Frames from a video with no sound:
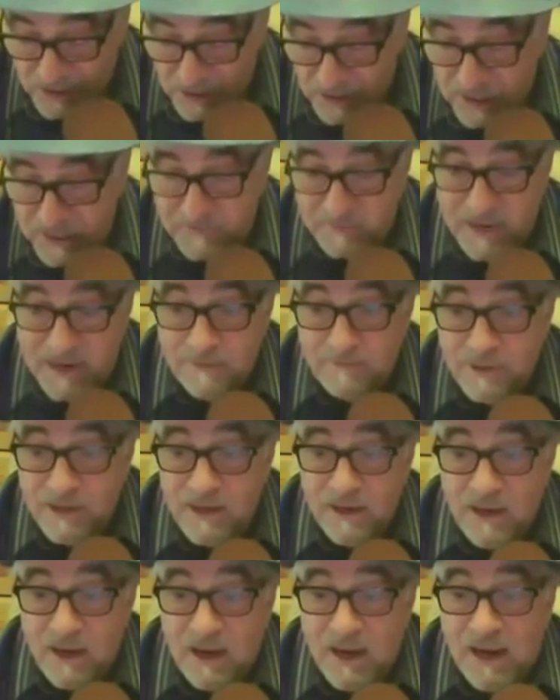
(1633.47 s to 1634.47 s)
He may
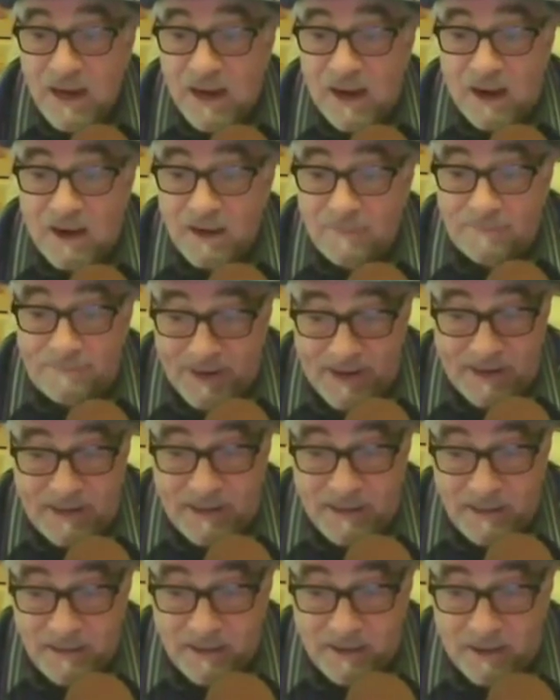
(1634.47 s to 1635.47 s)
be on a
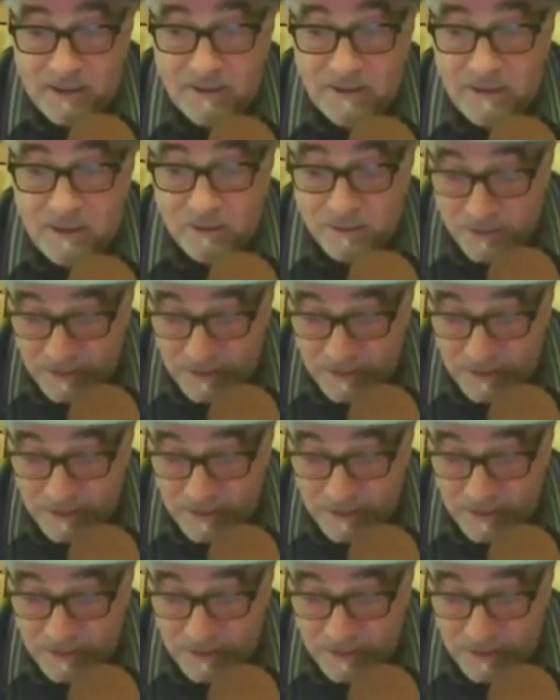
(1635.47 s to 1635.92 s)
penny, on the old